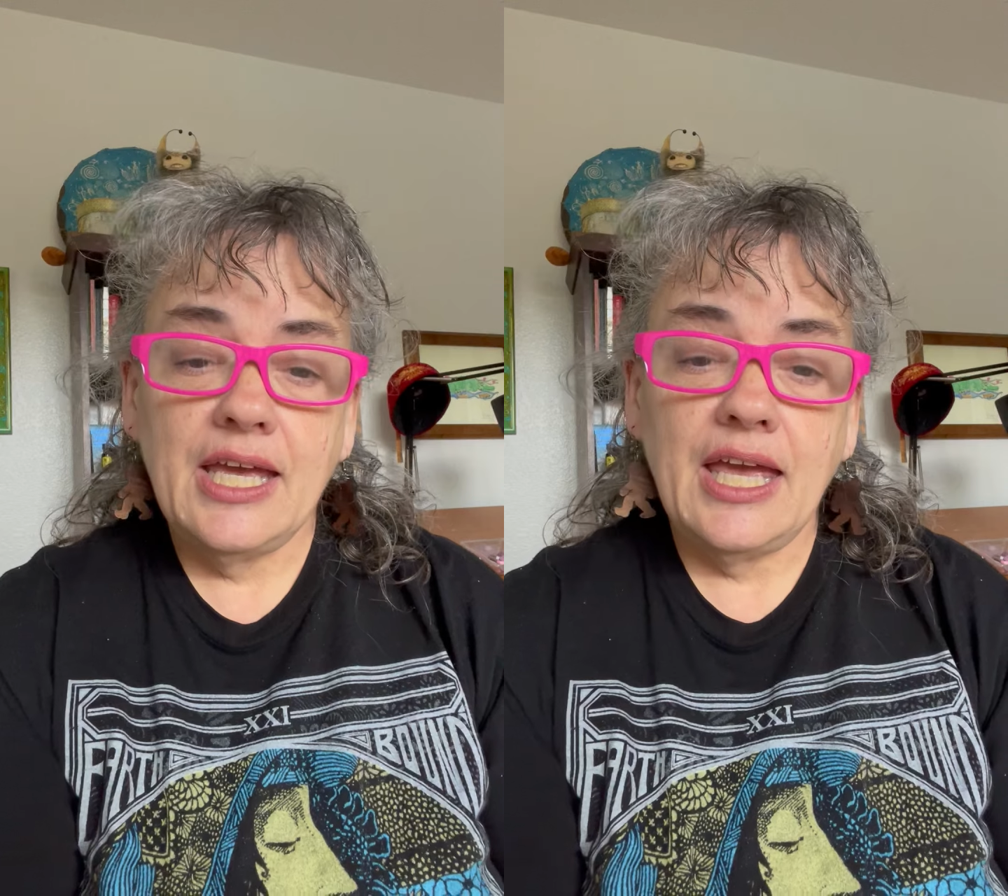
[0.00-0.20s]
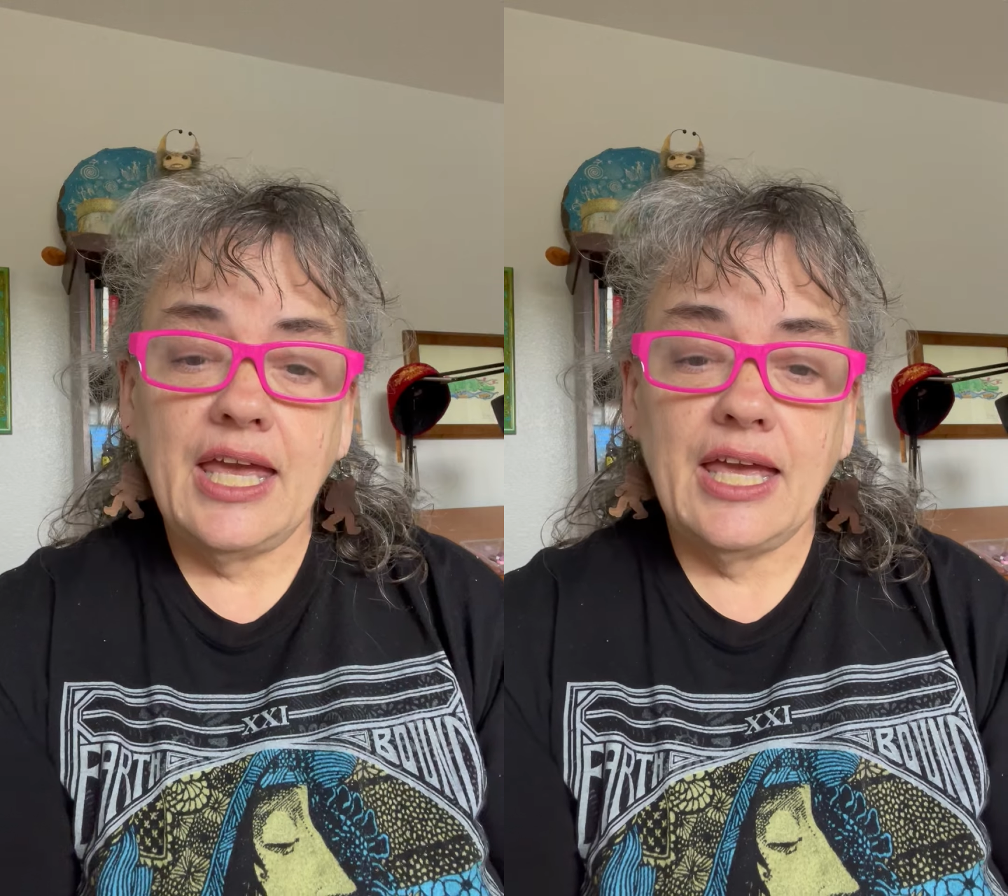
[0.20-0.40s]

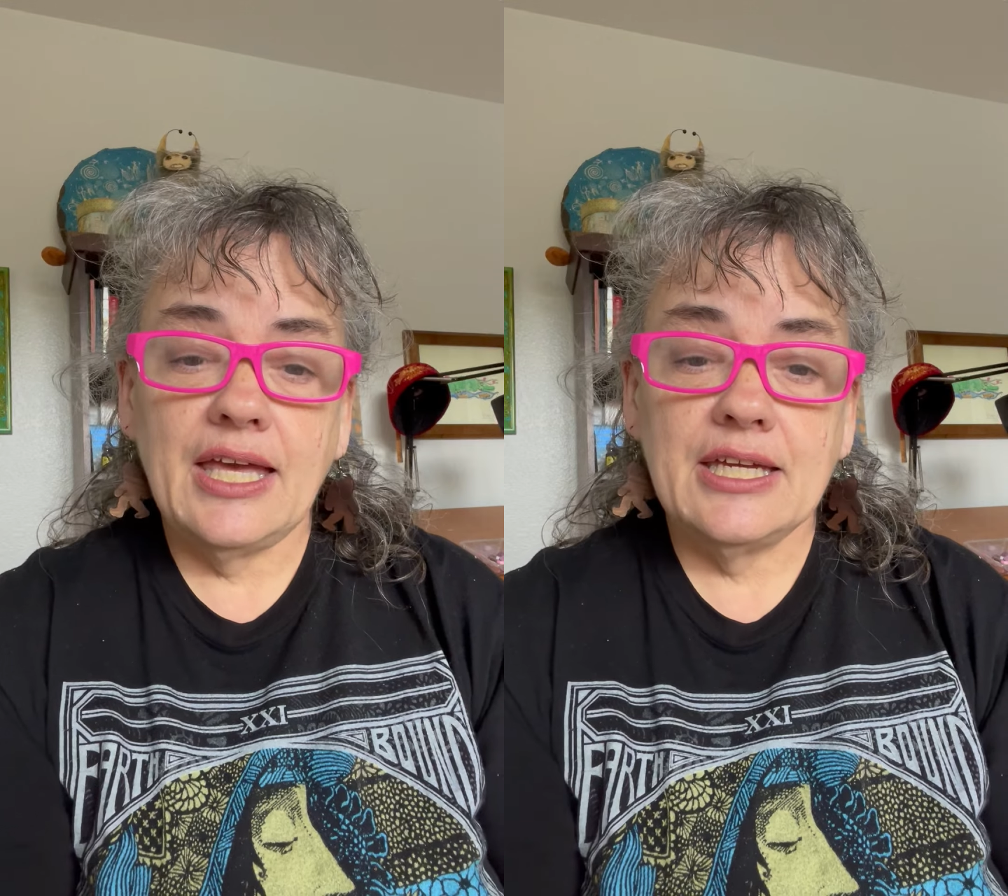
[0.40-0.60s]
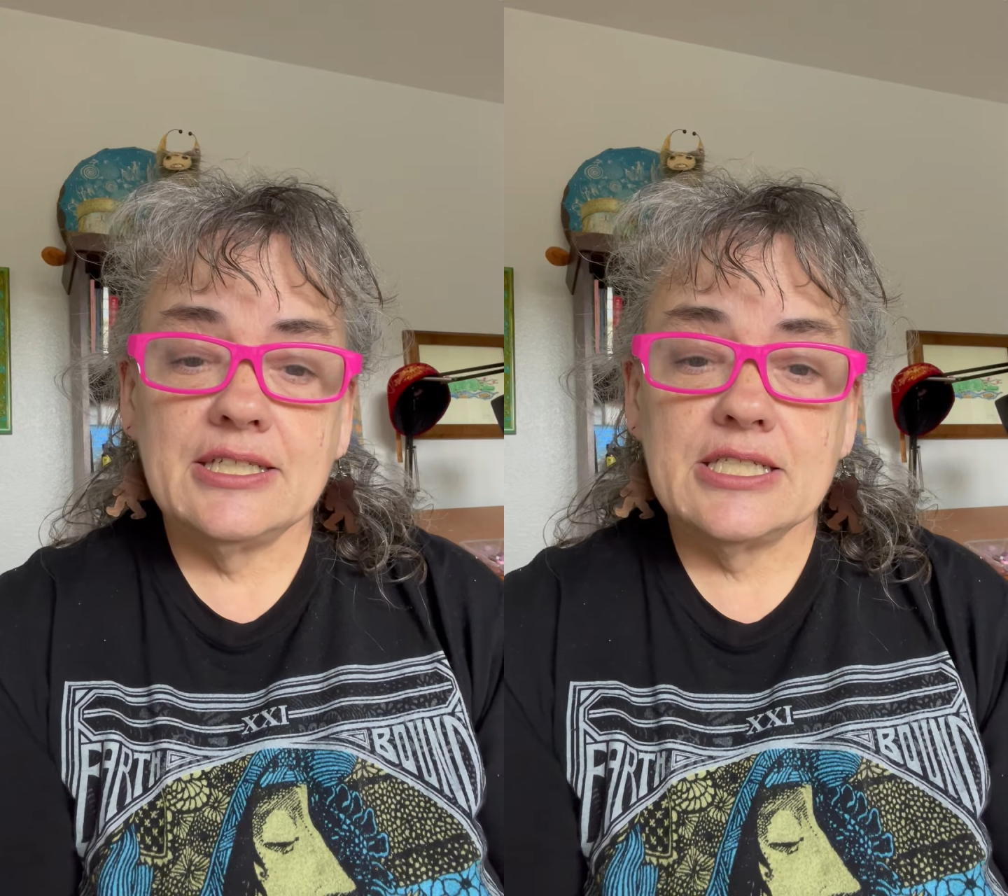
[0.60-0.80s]

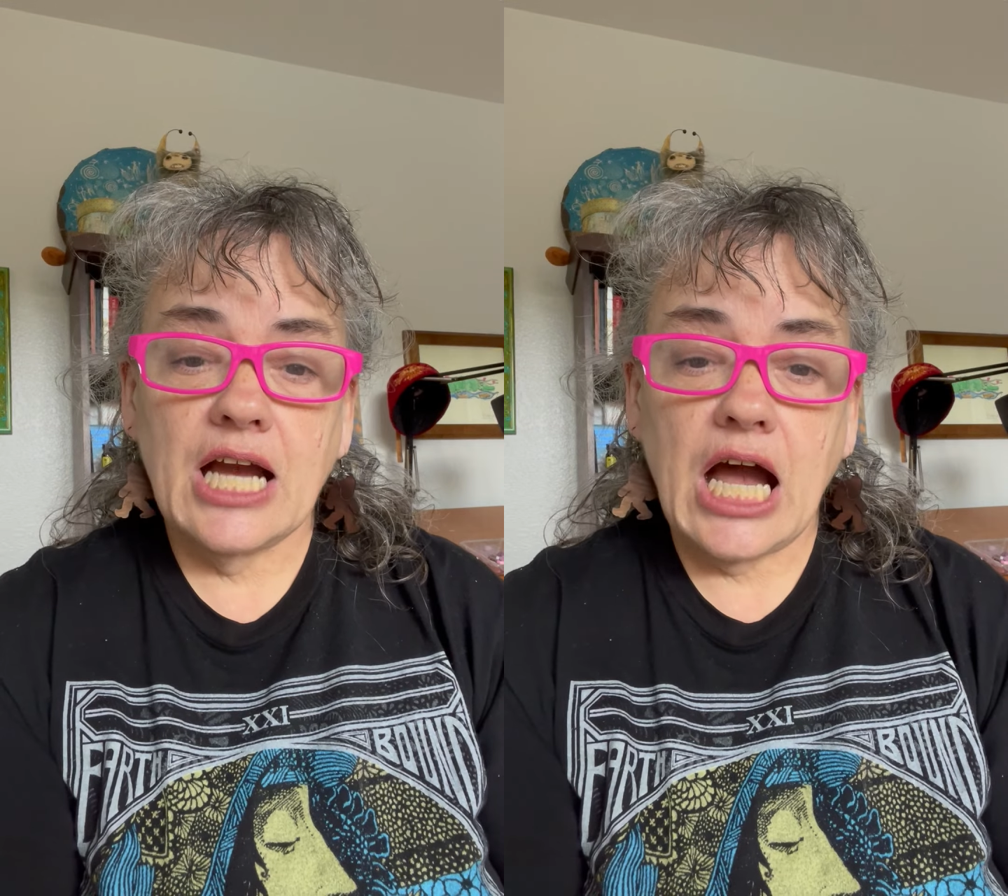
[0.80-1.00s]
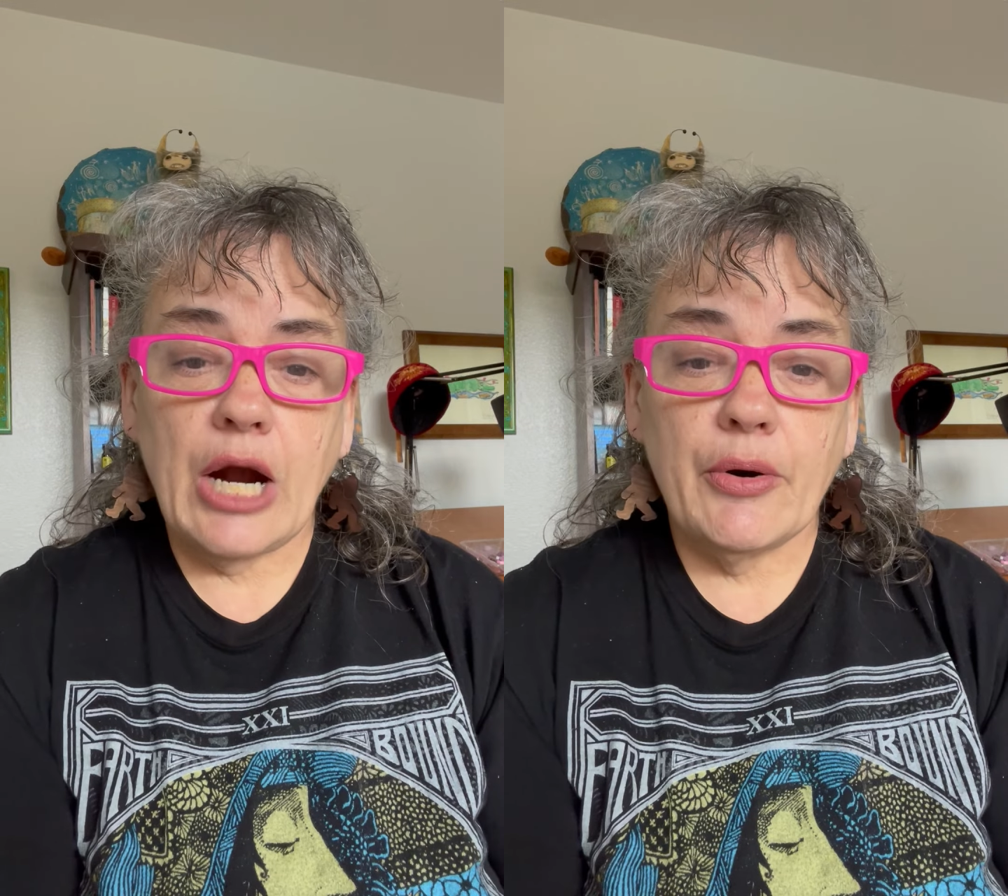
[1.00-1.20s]
And
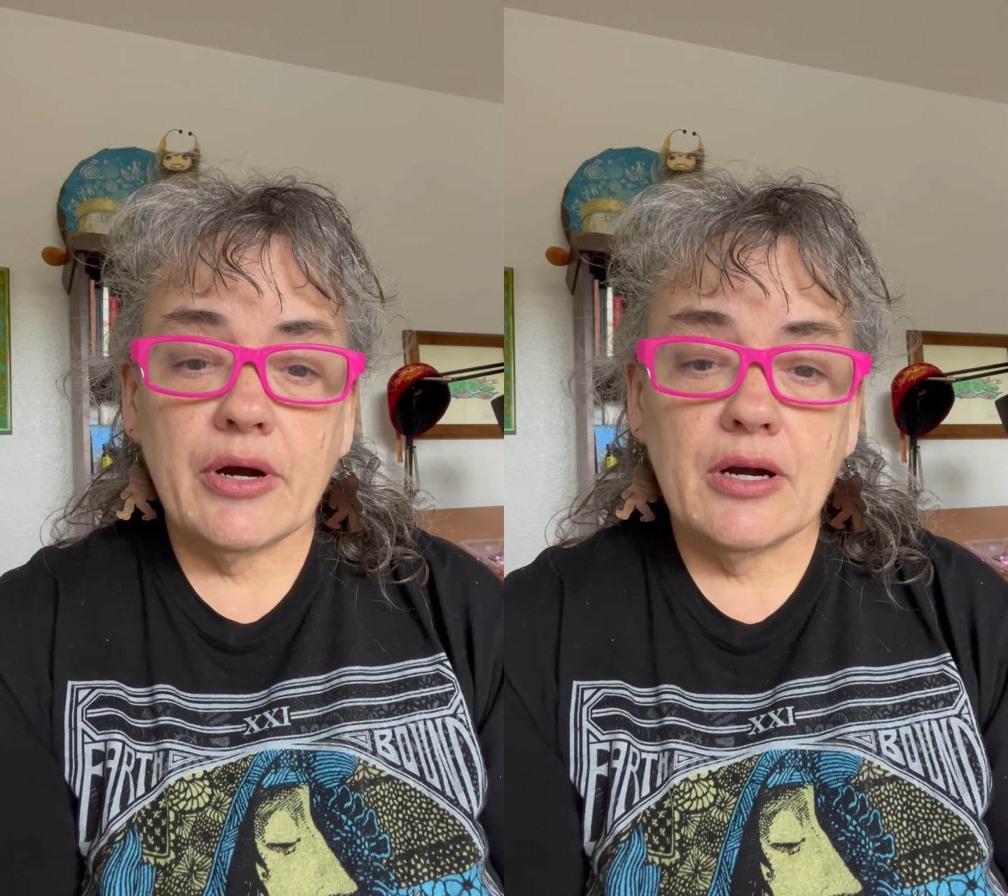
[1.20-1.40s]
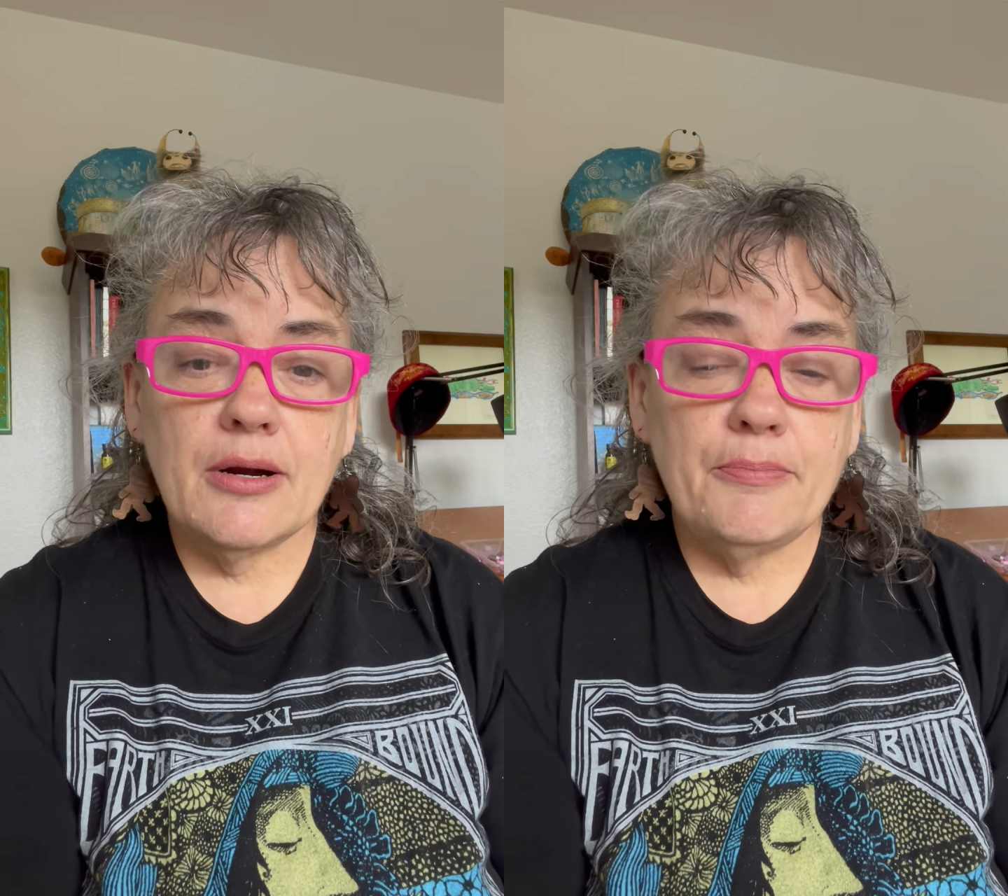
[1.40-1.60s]

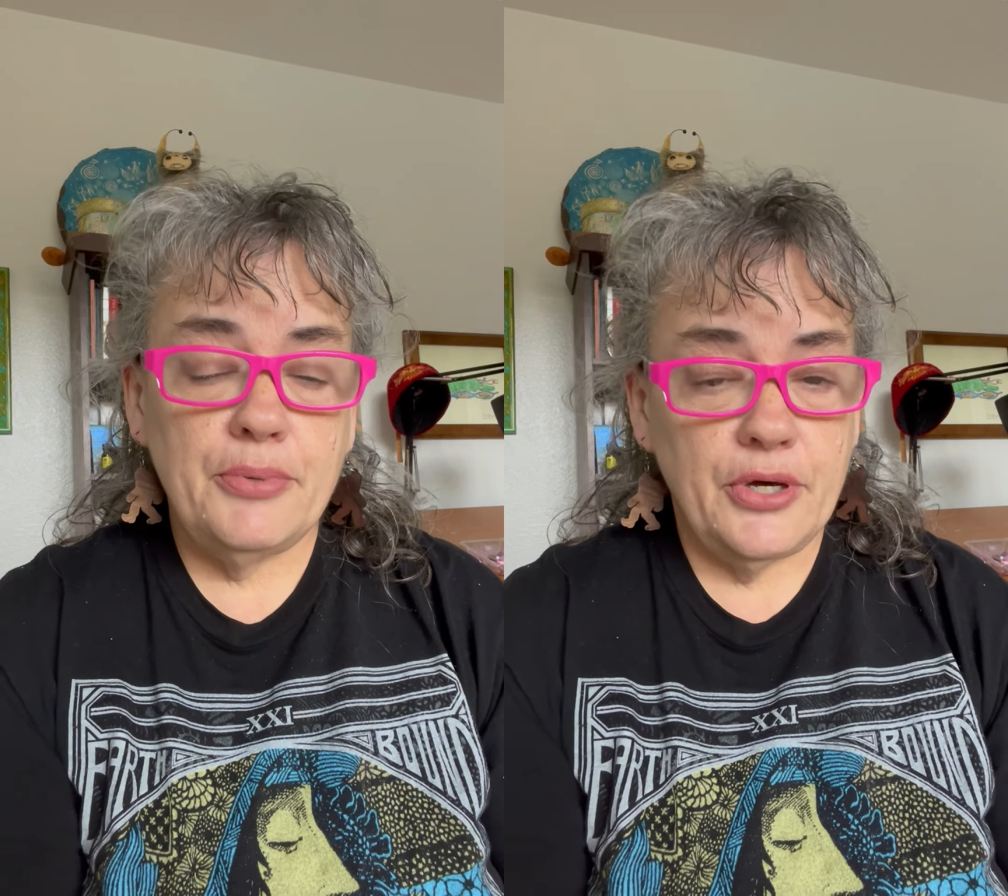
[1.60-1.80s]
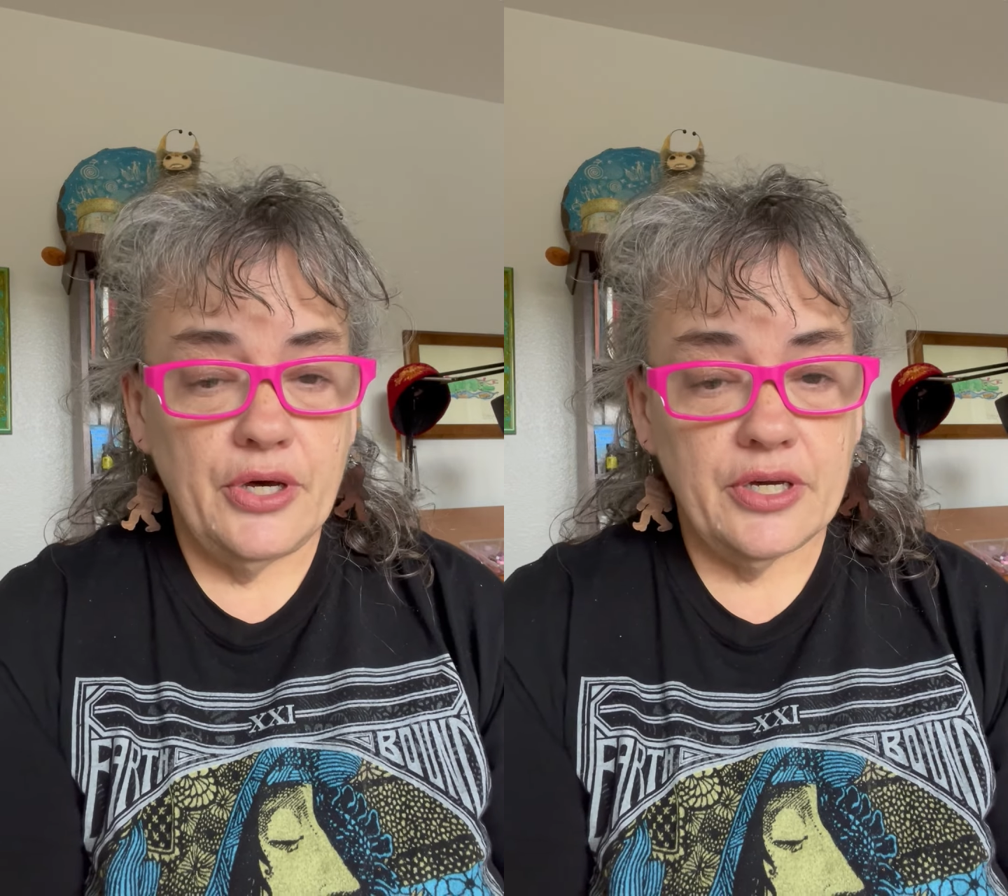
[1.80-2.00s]
our
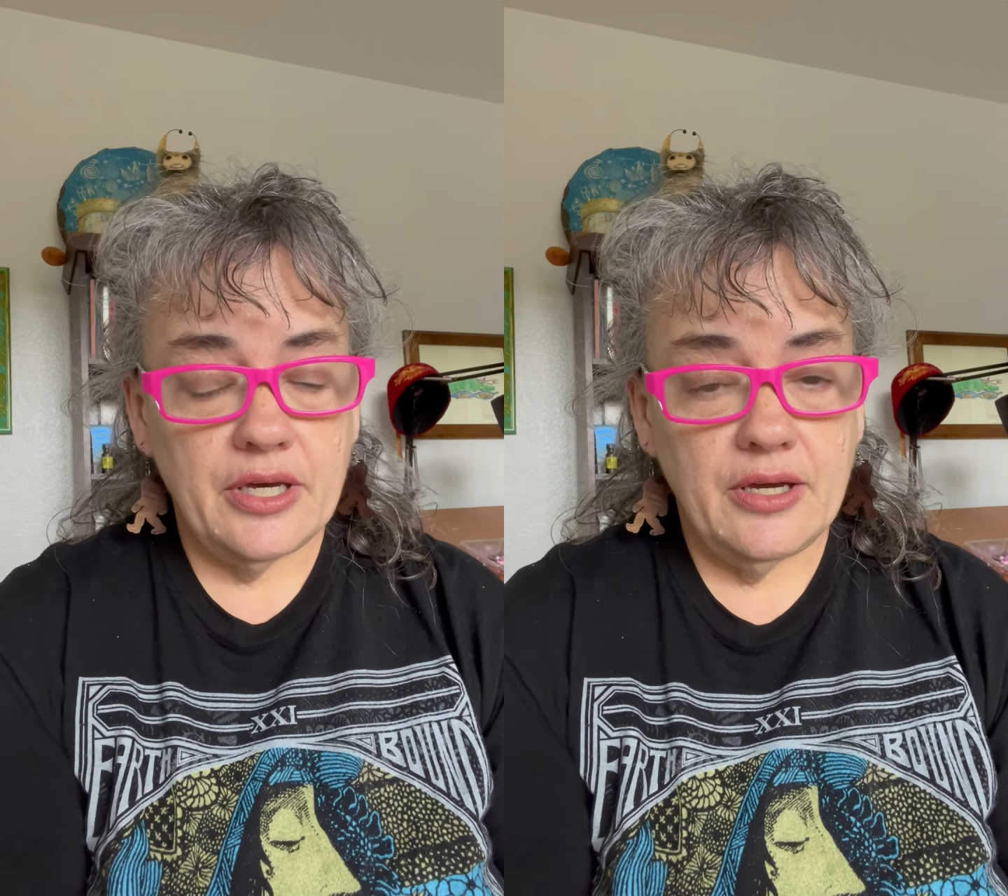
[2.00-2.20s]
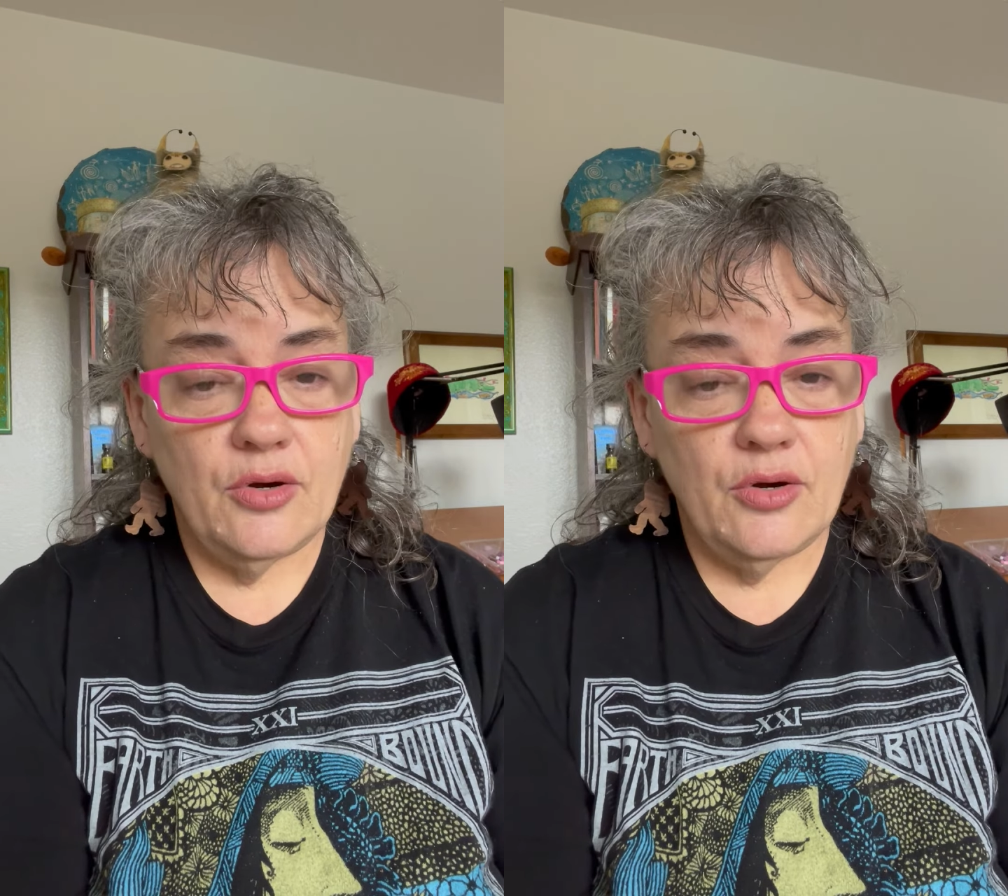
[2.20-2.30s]
book